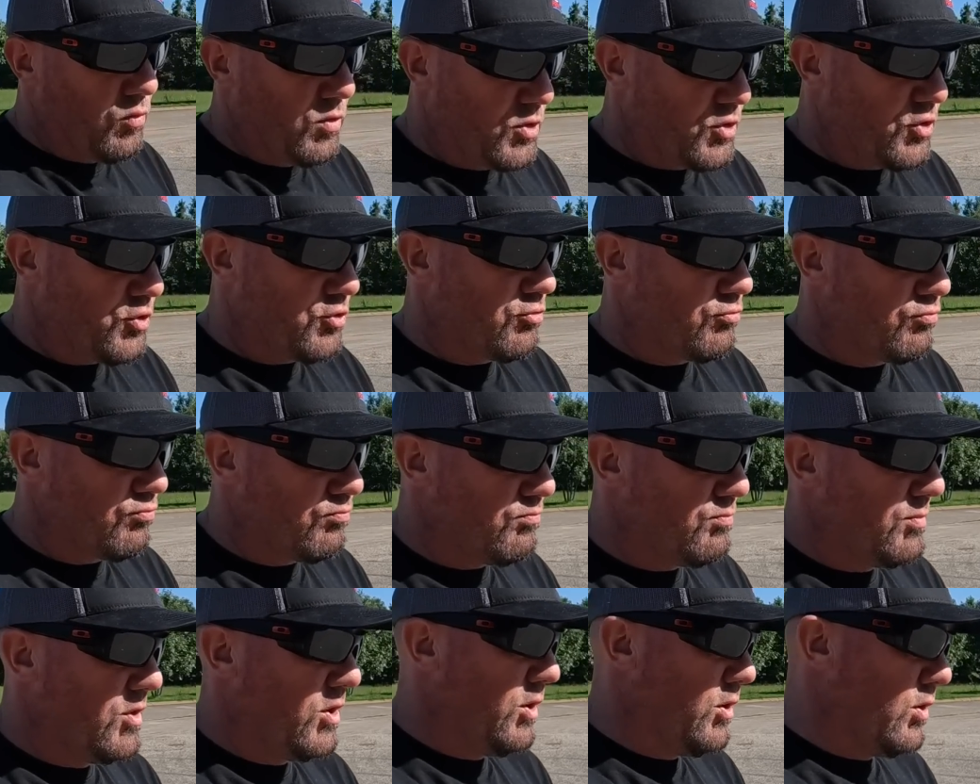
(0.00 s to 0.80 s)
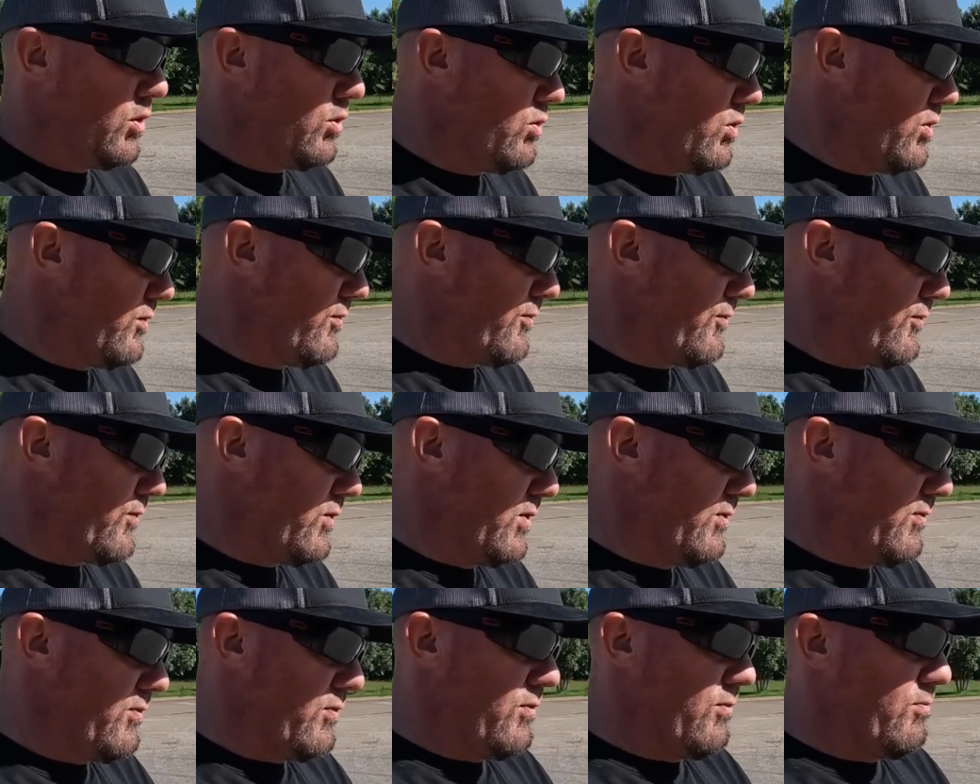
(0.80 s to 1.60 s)
which,
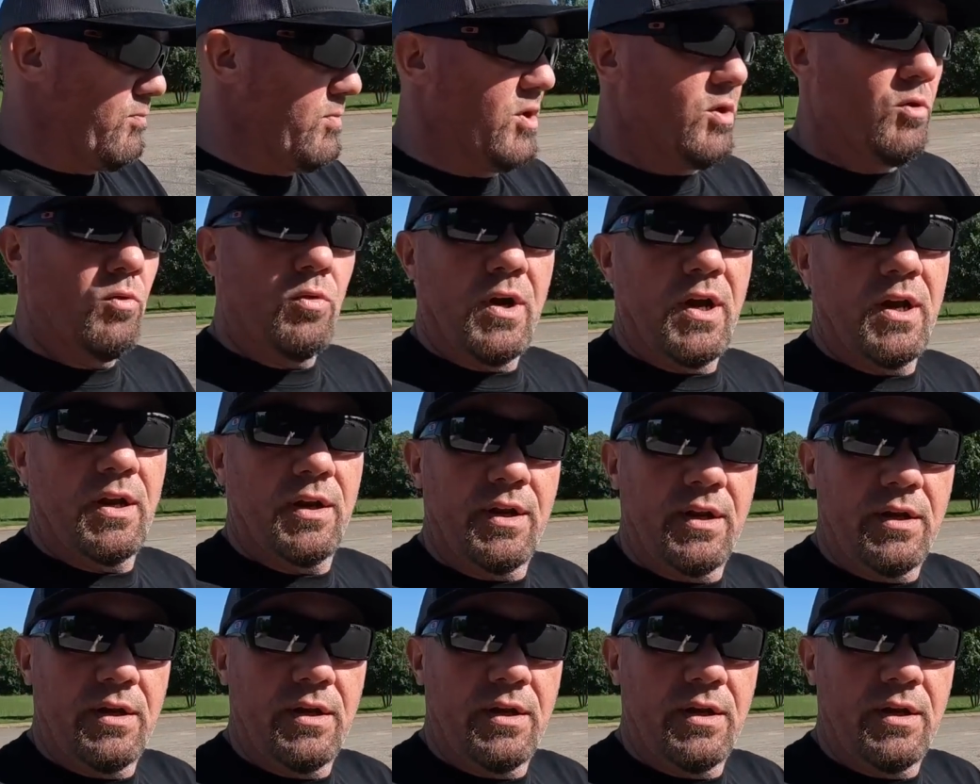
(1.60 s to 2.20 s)
if you've been around